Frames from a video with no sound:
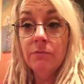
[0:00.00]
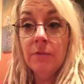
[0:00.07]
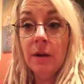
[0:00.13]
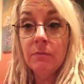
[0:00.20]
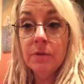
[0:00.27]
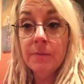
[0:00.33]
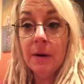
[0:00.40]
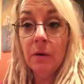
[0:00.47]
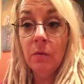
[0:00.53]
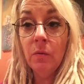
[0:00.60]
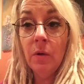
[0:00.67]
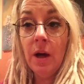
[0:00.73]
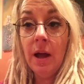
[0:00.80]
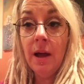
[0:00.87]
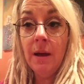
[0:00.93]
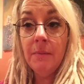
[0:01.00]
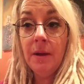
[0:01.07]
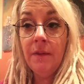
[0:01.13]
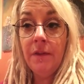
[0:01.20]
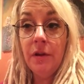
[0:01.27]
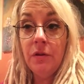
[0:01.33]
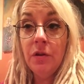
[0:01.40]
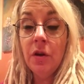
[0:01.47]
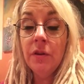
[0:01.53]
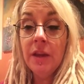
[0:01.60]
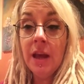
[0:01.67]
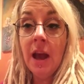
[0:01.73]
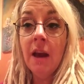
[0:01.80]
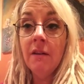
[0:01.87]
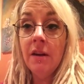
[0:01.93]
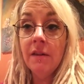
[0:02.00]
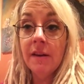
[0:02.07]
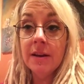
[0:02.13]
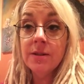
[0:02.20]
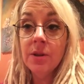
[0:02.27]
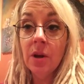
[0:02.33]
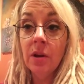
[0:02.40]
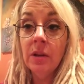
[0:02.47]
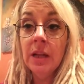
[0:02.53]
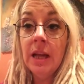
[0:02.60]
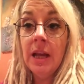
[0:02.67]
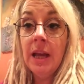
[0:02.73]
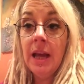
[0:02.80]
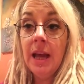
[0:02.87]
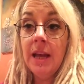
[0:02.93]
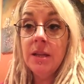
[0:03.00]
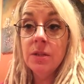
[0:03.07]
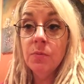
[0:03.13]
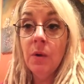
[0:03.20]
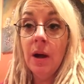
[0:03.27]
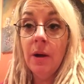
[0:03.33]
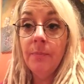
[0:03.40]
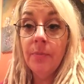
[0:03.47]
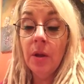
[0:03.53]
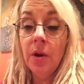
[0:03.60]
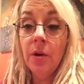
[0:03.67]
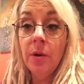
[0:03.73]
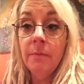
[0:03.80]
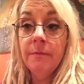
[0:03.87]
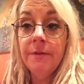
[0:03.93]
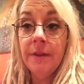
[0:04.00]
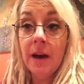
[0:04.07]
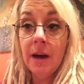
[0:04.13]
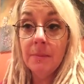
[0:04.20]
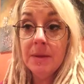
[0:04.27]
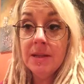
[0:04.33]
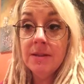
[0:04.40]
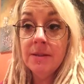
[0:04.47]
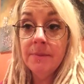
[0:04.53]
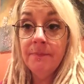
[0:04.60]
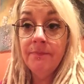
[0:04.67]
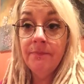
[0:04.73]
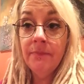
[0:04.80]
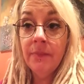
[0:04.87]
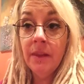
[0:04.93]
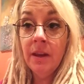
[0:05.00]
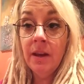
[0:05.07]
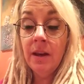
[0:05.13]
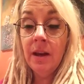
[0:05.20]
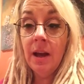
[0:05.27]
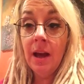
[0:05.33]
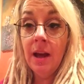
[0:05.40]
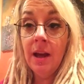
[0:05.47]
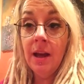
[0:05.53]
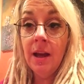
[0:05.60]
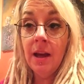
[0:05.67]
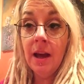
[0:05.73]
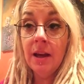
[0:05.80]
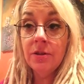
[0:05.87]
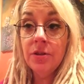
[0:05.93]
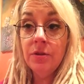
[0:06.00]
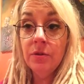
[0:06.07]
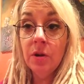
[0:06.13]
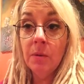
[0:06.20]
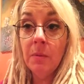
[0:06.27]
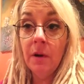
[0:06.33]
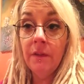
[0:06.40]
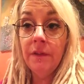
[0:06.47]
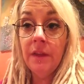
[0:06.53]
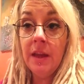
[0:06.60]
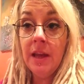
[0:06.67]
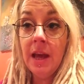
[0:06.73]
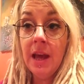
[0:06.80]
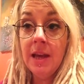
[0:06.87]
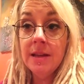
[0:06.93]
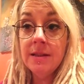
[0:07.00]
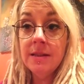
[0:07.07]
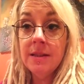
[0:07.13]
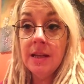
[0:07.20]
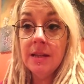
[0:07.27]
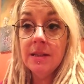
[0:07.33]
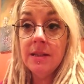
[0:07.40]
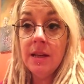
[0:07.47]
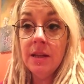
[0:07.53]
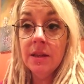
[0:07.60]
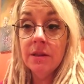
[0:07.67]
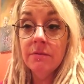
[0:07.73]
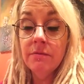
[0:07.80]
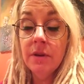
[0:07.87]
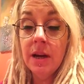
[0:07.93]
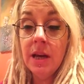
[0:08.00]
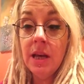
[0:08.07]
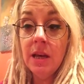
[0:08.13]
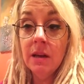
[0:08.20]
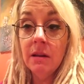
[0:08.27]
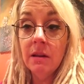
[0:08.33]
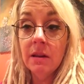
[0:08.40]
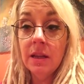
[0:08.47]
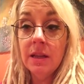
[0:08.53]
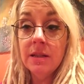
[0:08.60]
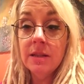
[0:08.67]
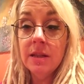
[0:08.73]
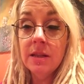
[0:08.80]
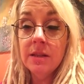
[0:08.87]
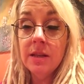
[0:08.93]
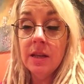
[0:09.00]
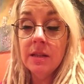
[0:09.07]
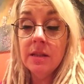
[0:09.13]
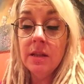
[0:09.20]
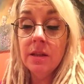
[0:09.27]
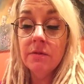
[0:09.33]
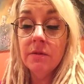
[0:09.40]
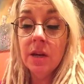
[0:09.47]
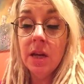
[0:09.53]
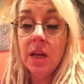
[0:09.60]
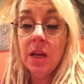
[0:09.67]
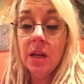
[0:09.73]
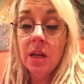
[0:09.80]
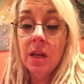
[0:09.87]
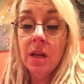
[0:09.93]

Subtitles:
roundabout. If you know the area at all, it's where Home Farm is. As you come off the A63, I think it's the 63,